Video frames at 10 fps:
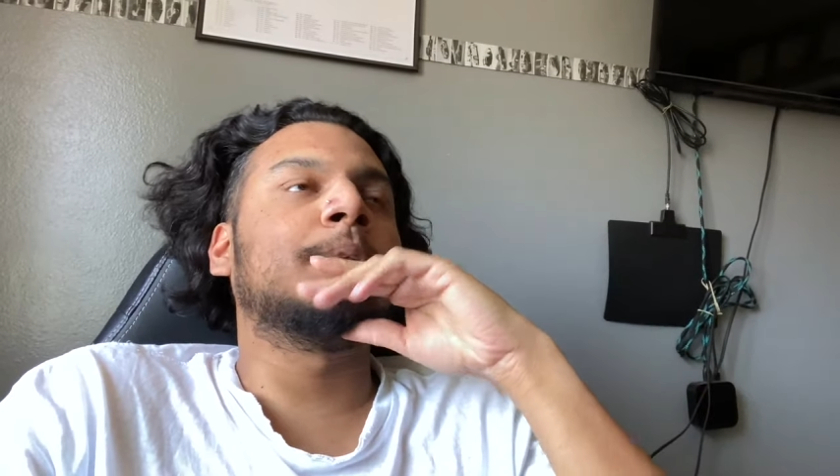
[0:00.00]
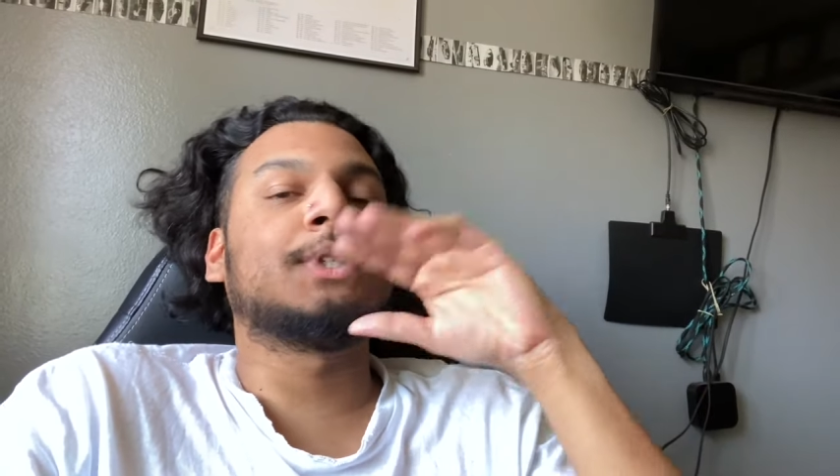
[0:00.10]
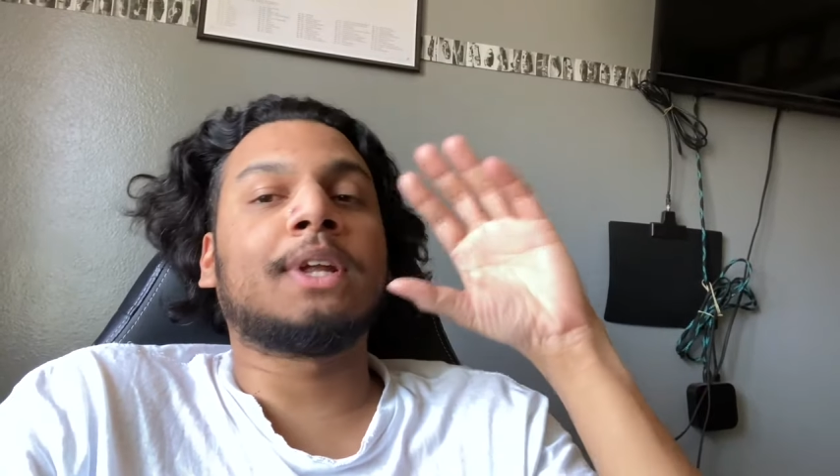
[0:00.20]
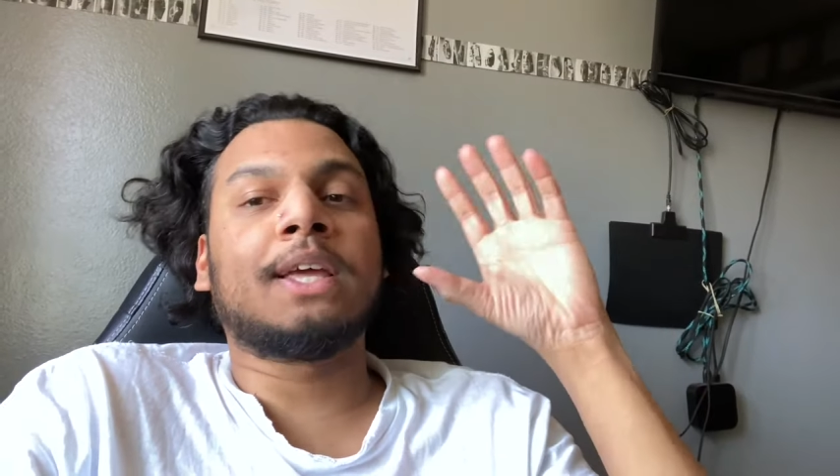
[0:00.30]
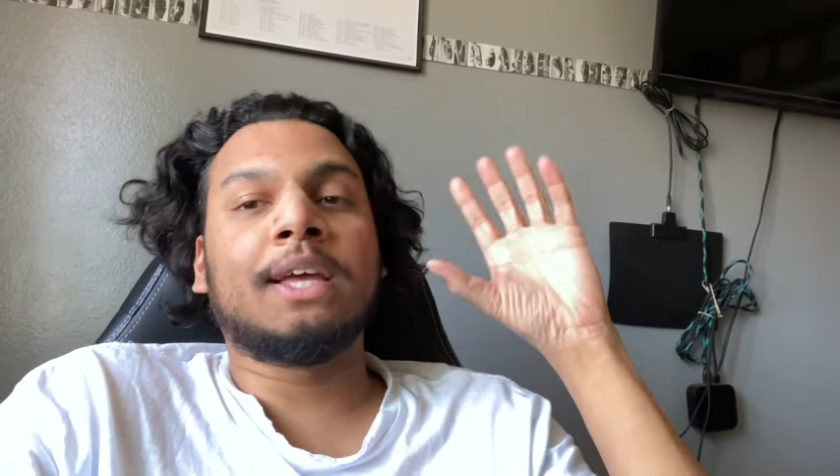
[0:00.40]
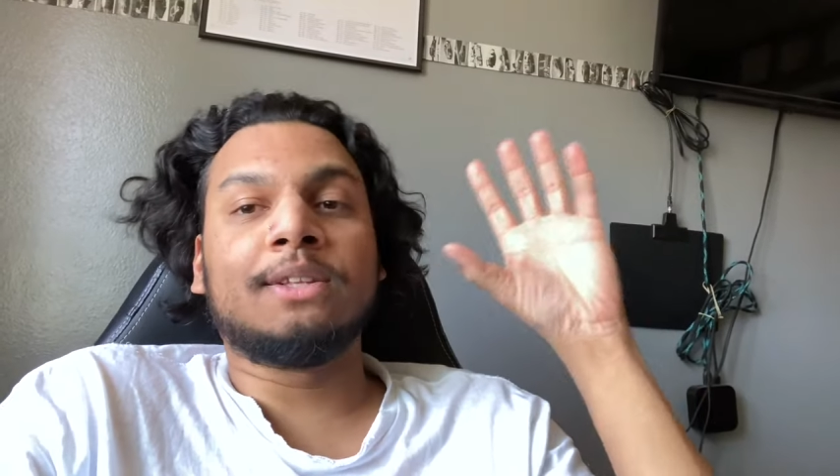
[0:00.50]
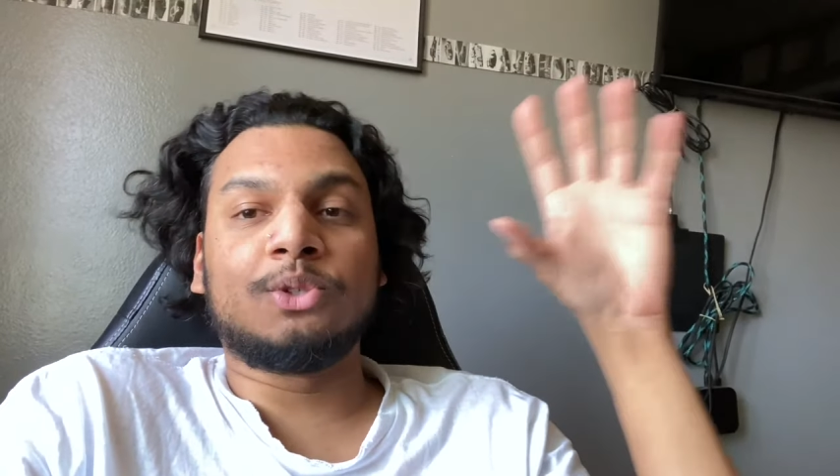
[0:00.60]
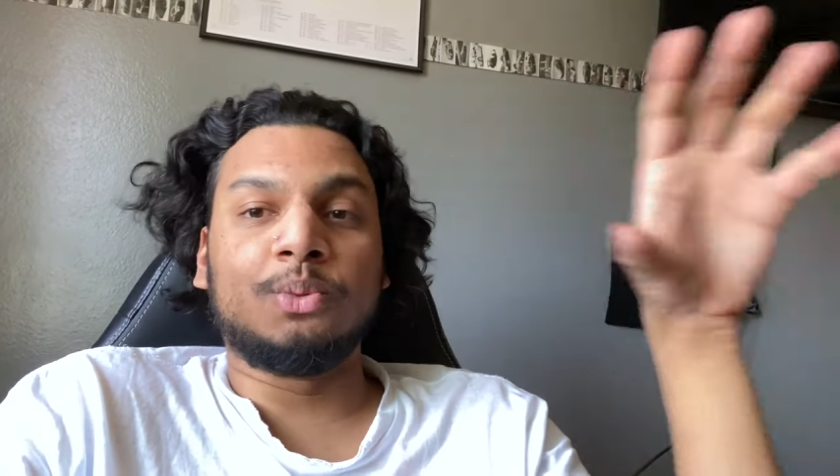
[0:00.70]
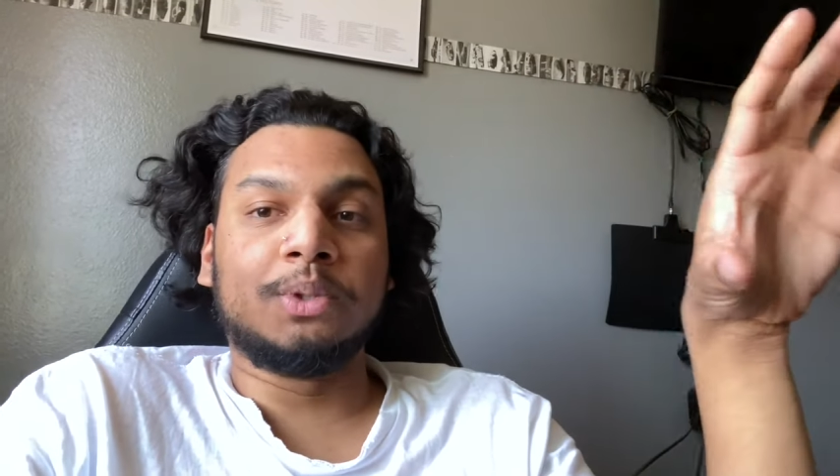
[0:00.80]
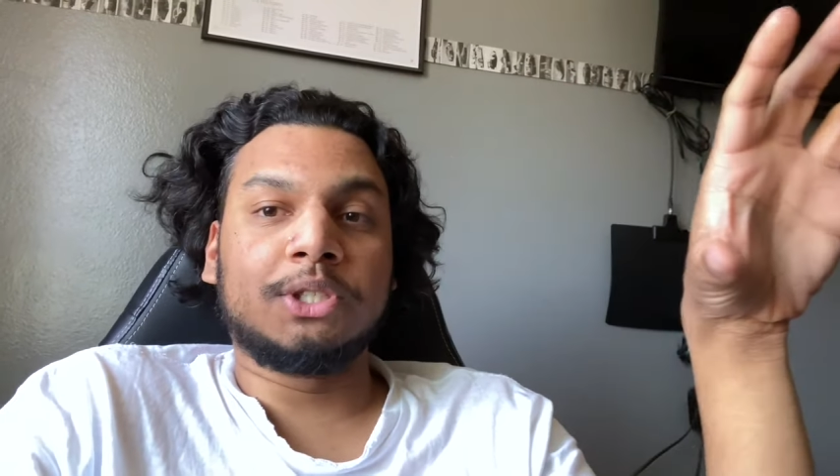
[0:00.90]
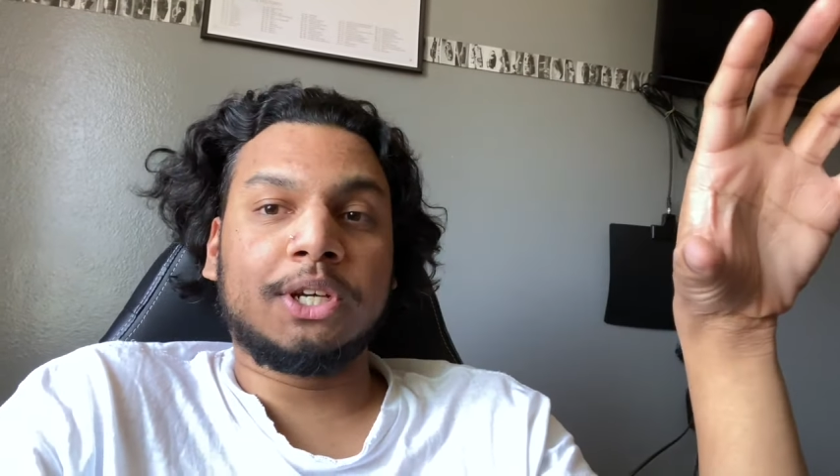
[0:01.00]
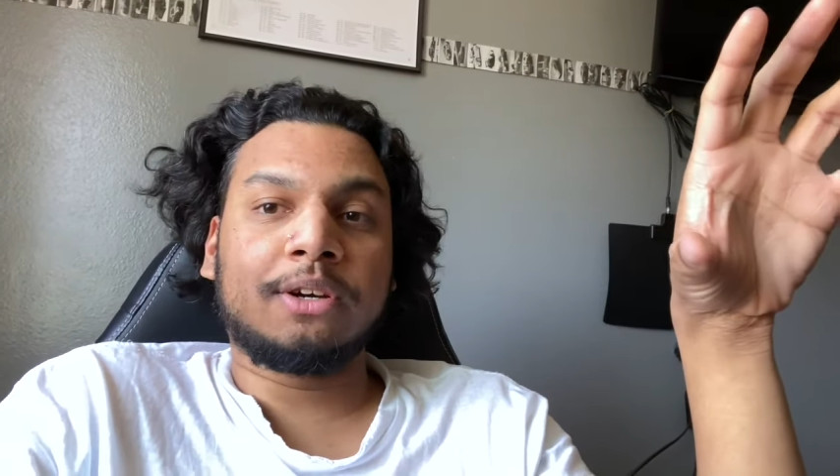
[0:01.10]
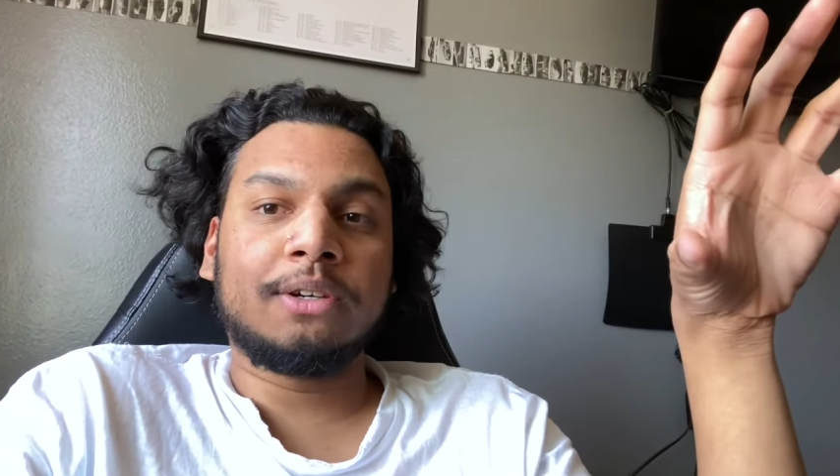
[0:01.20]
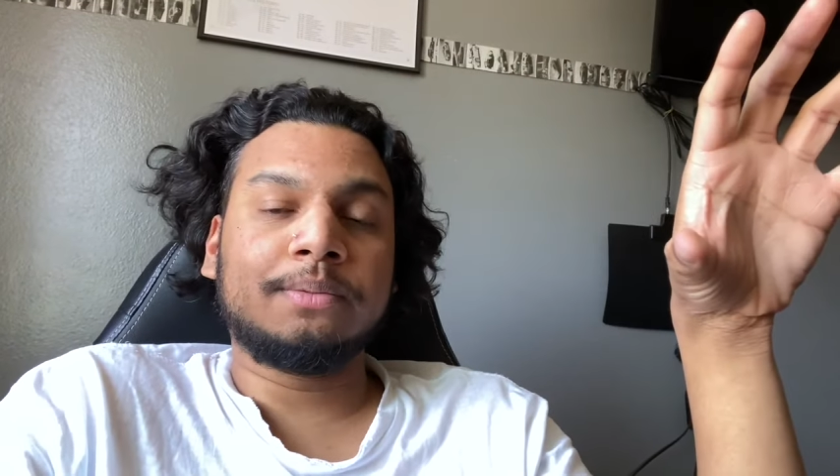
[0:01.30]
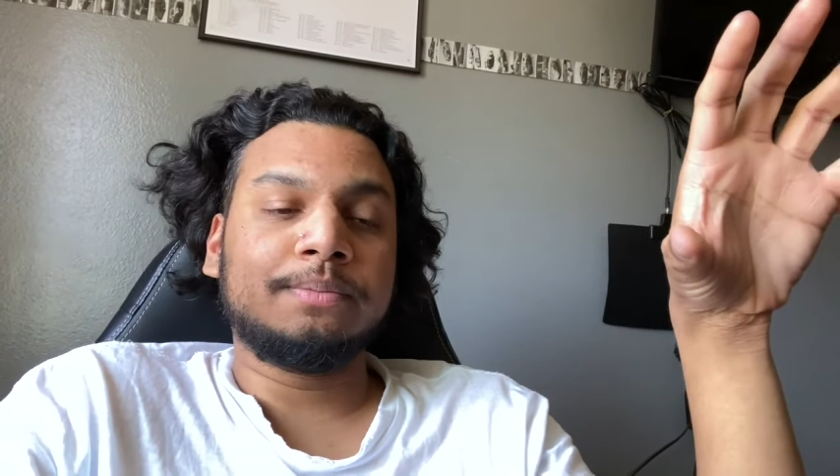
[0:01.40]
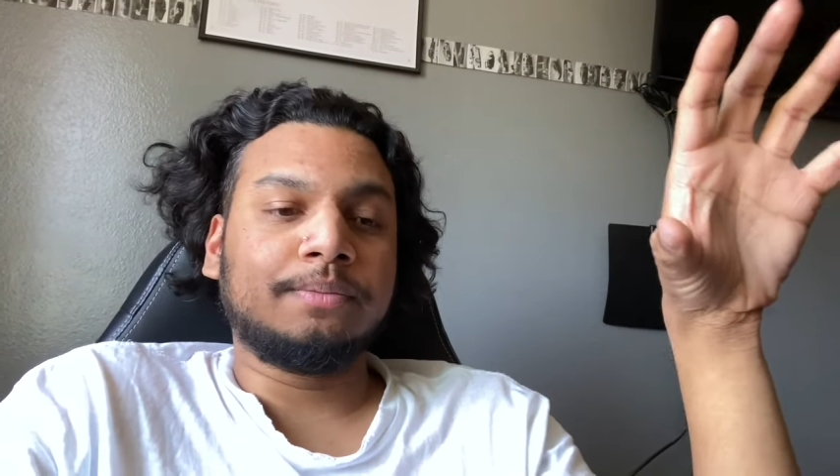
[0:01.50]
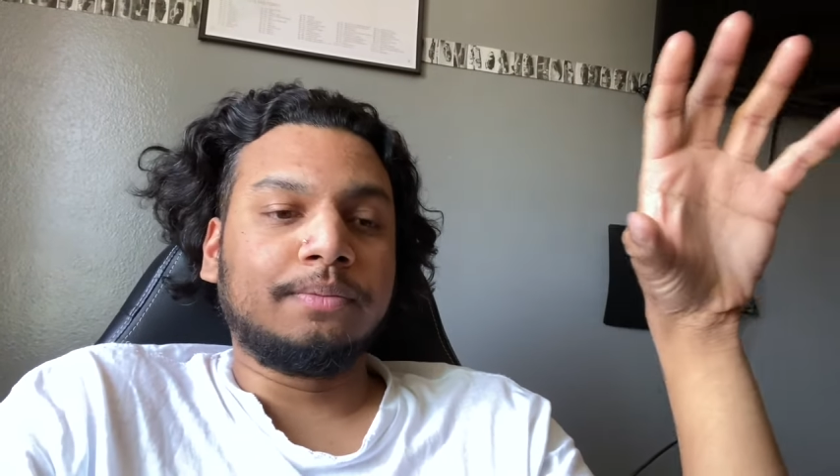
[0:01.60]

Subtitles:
should I get the Superleggera,